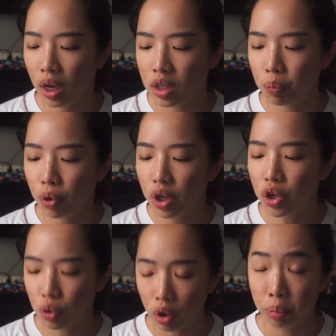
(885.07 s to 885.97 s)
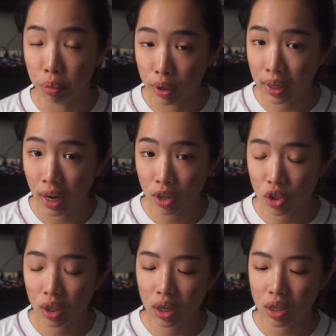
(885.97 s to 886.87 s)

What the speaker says: It's a pretty short book actually.